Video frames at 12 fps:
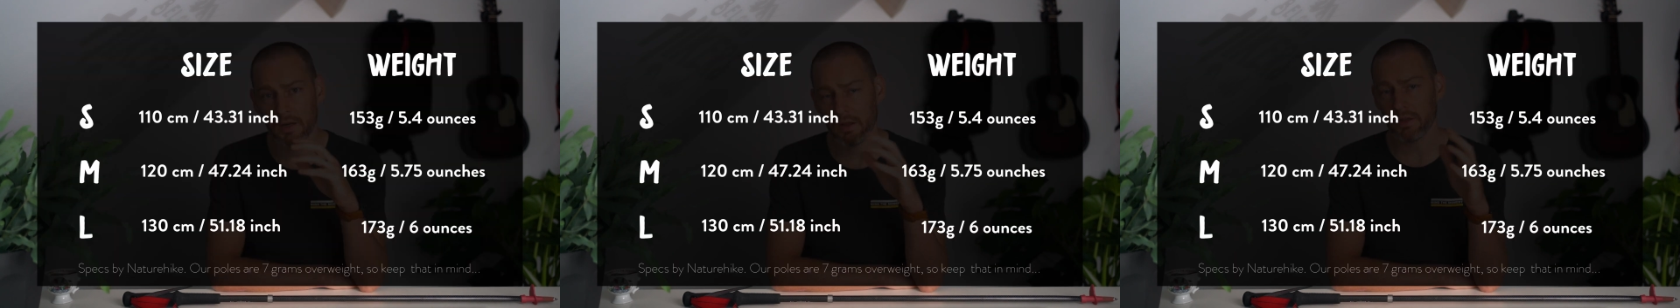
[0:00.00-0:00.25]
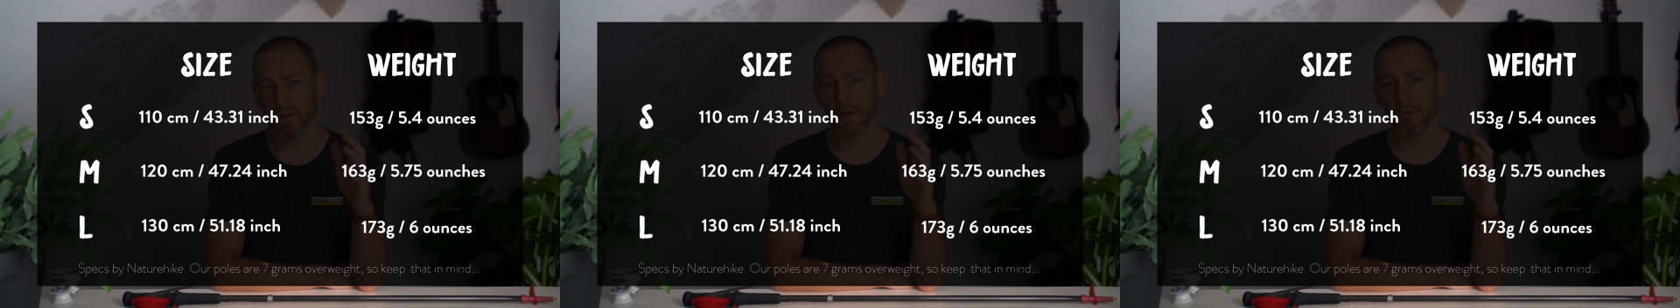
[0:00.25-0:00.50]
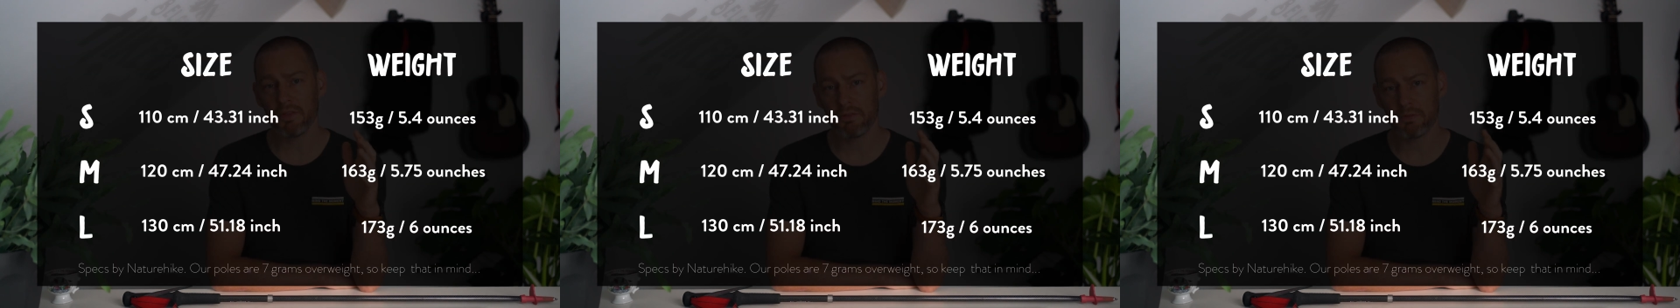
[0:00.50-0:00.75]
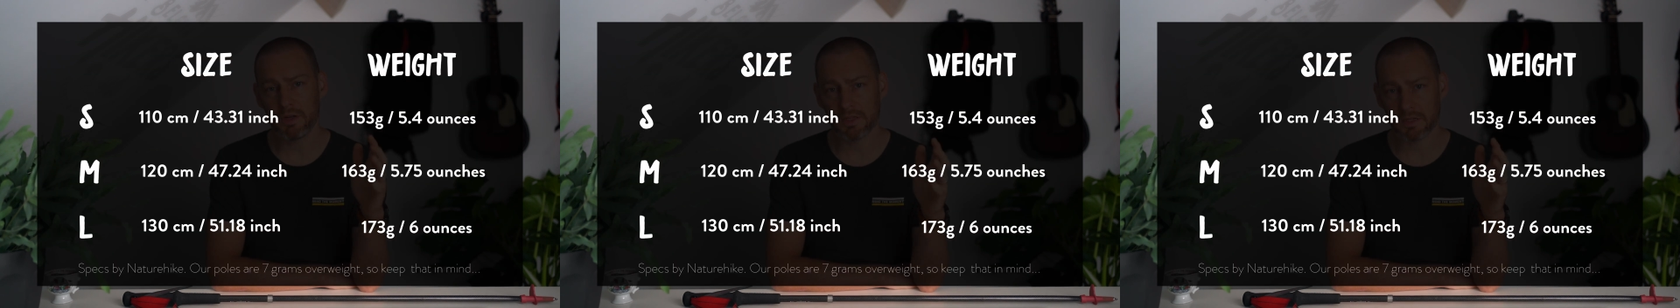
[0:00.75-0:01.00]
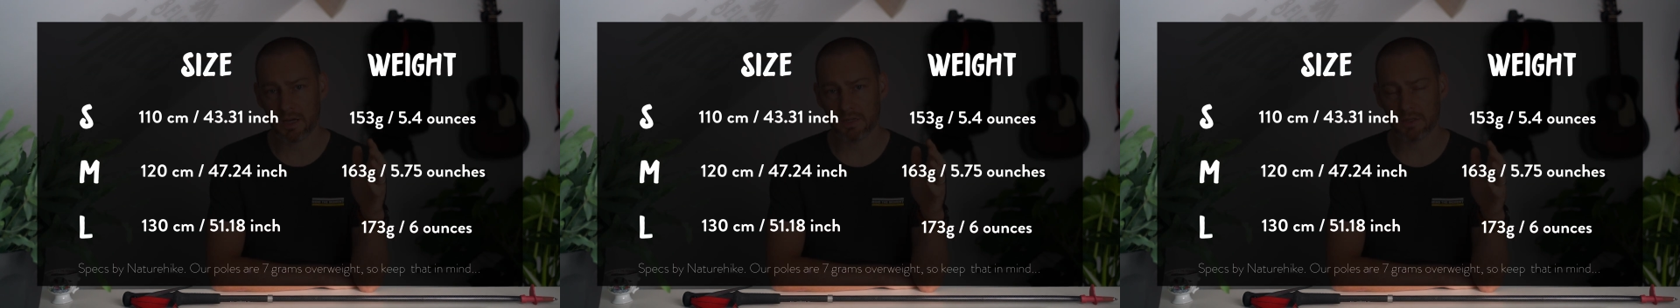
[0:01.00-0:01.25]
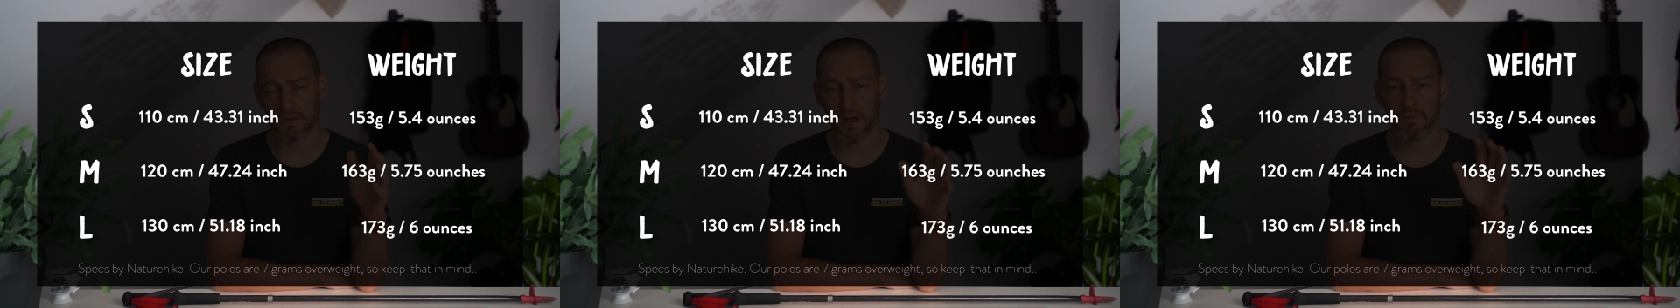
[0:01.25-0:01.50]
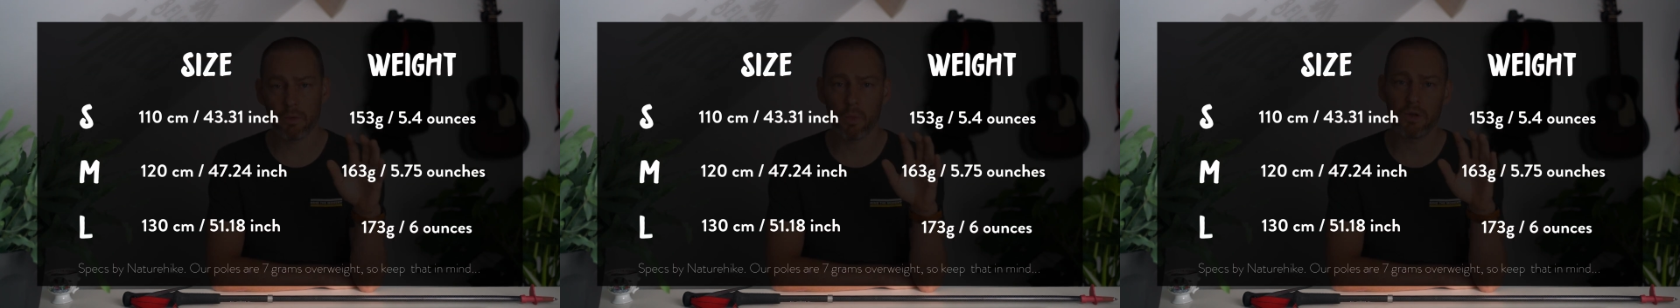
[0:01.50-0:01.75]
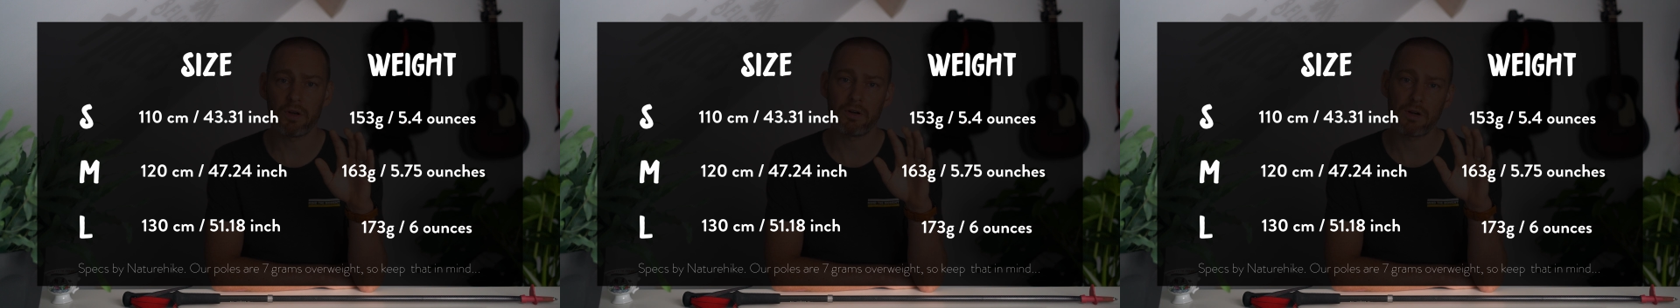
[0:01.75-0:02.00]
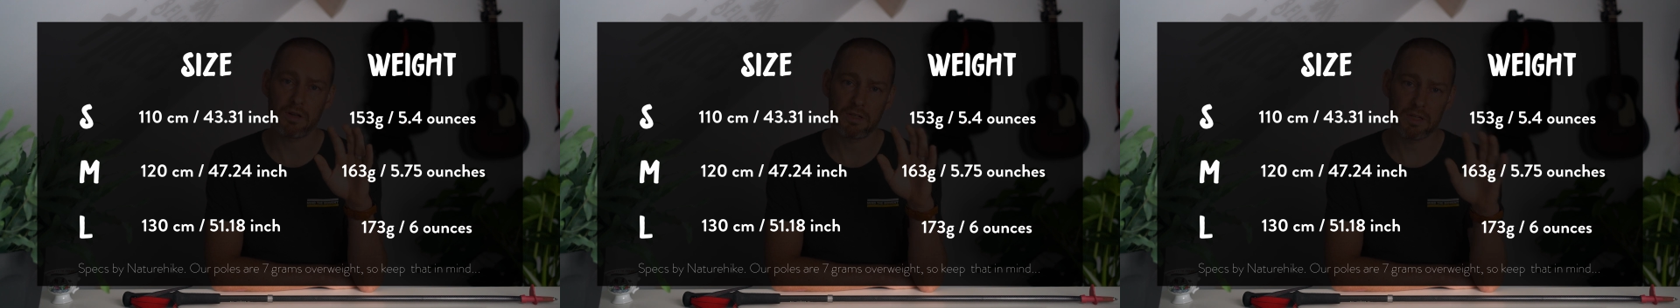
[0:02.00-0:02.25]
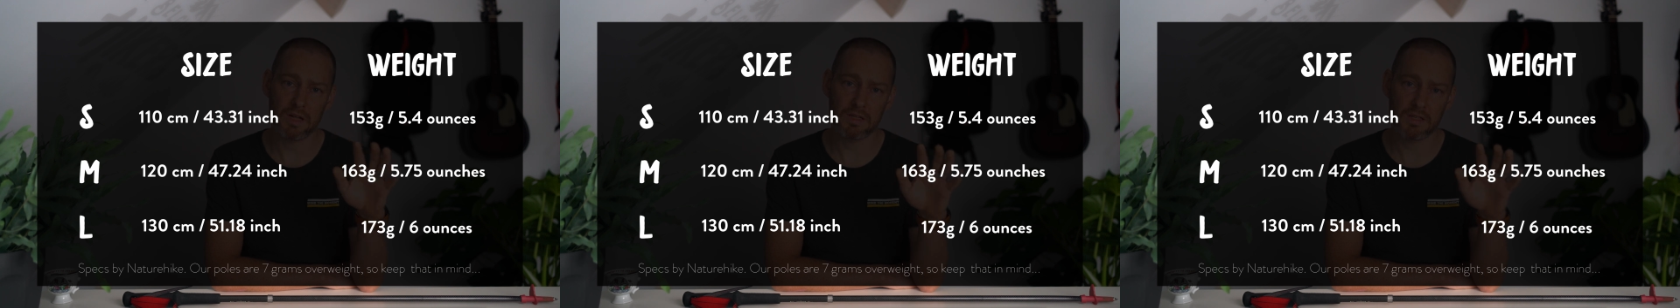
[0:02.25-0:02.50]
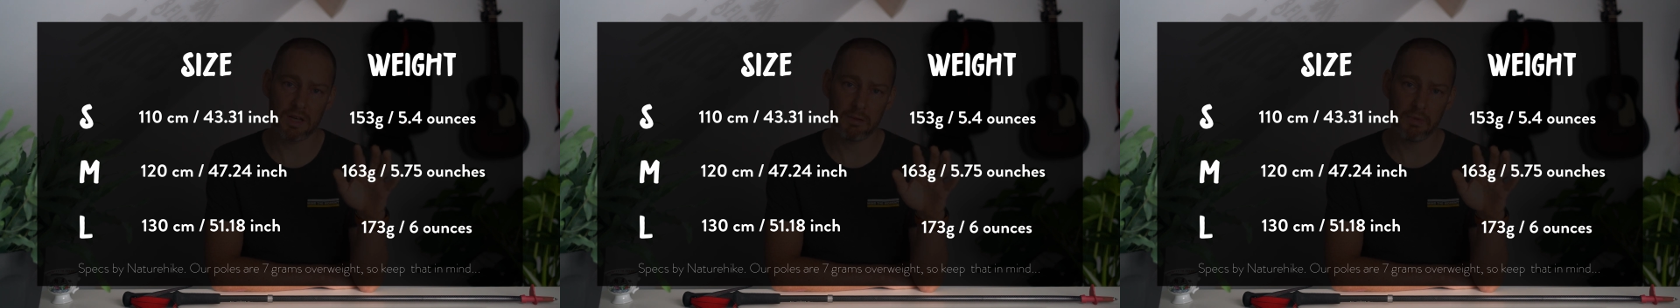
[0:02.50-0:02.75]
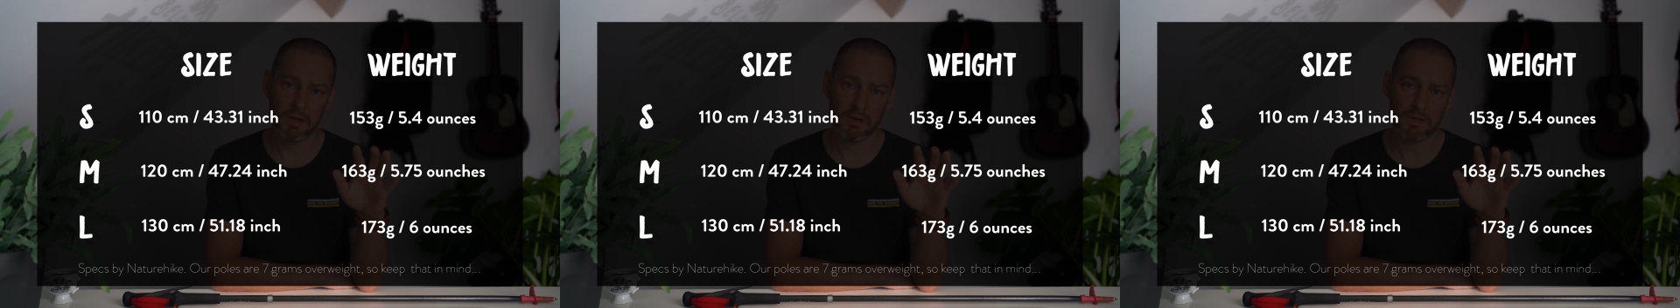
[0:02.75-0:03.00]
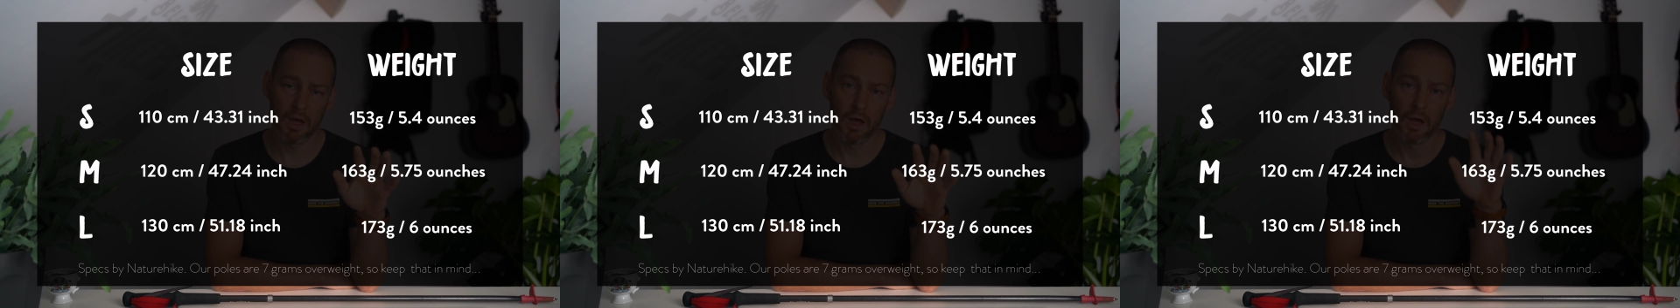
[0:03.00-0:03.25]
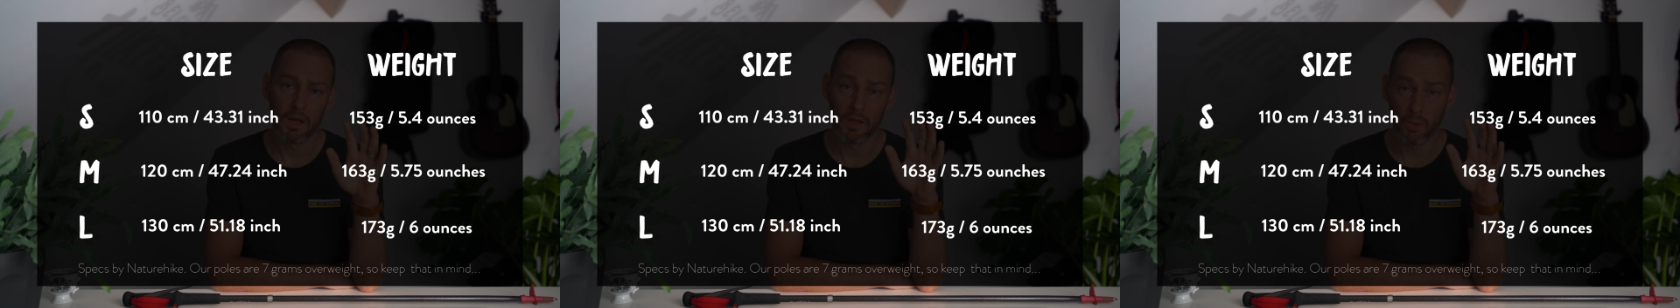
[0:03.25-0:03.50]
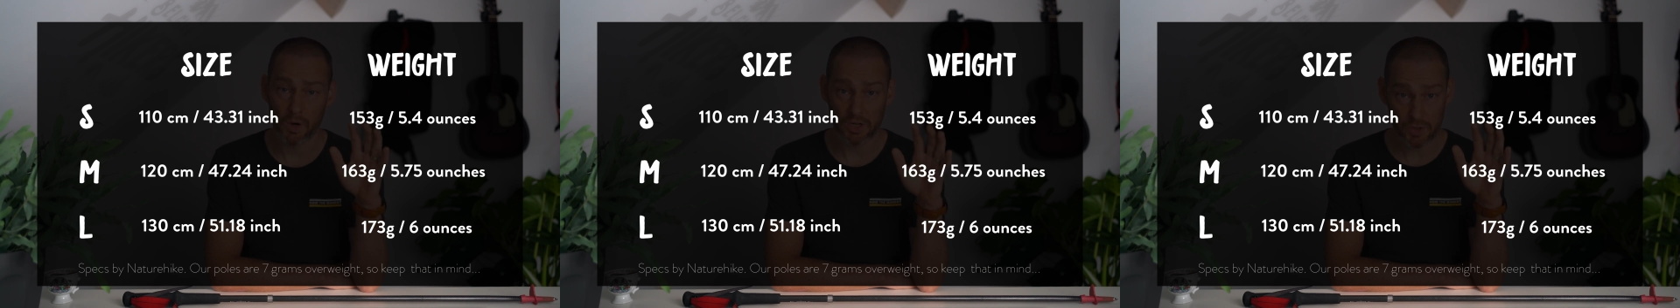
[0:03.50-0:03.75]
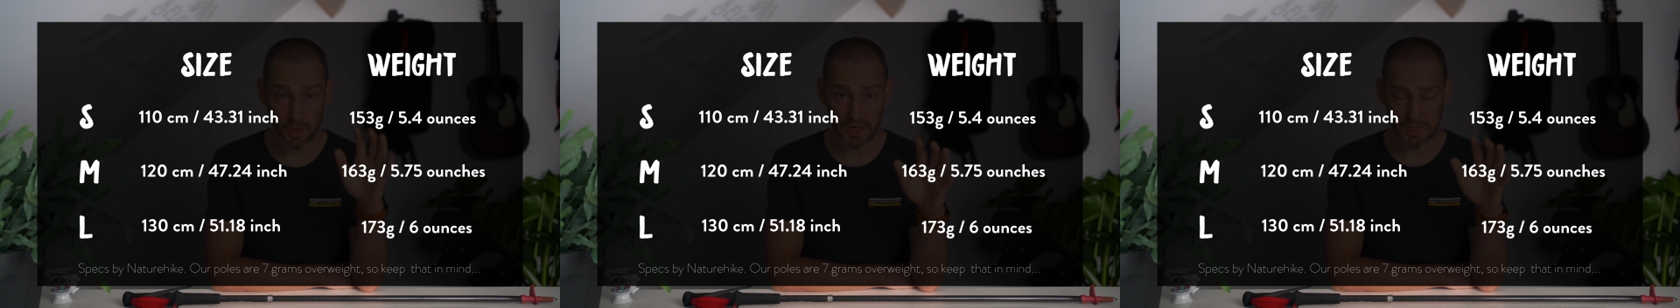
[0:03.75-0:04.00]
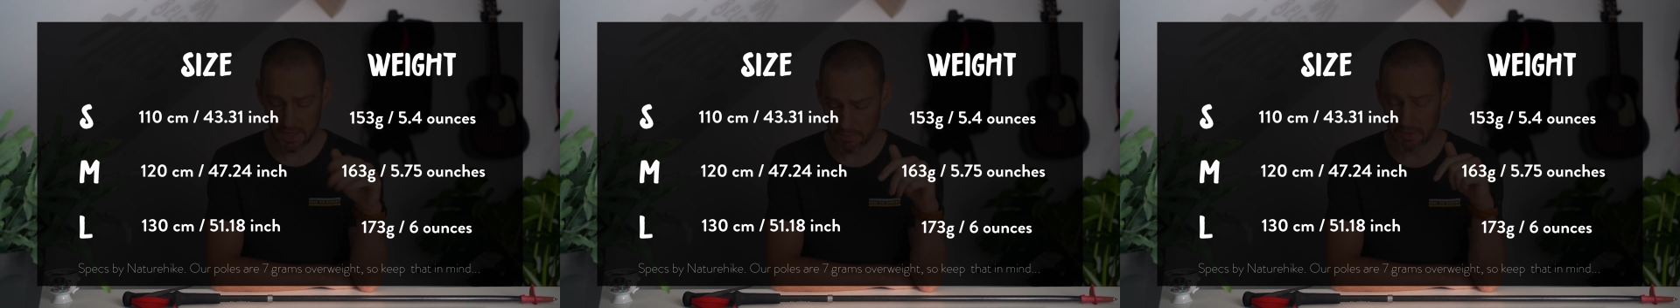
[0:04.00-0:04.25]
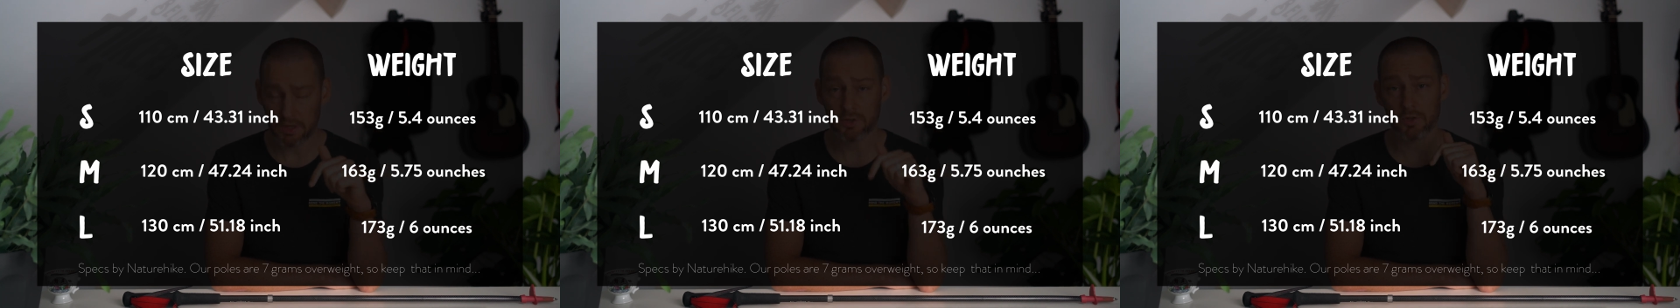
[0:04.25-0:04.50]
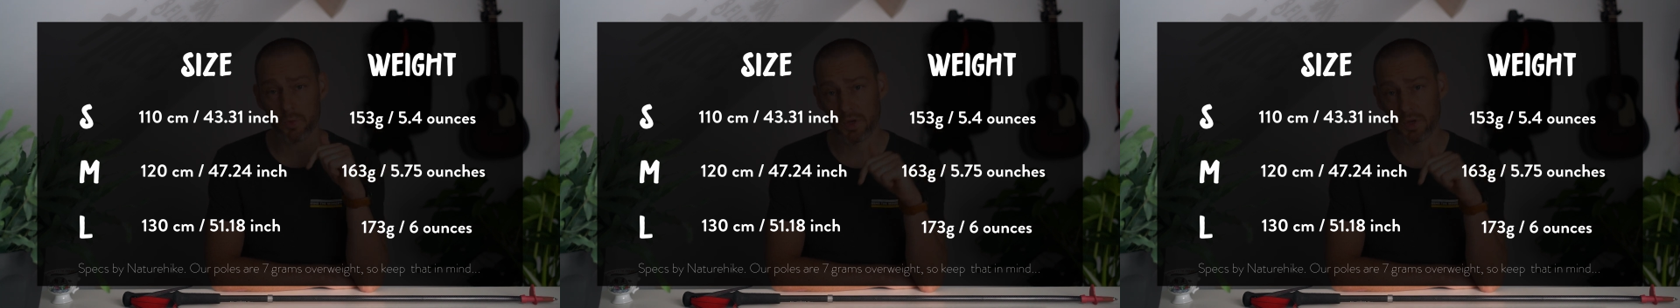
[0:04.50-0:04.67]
Now, they come in three sizes. You have the 110 centimeters, the 120 centimeters,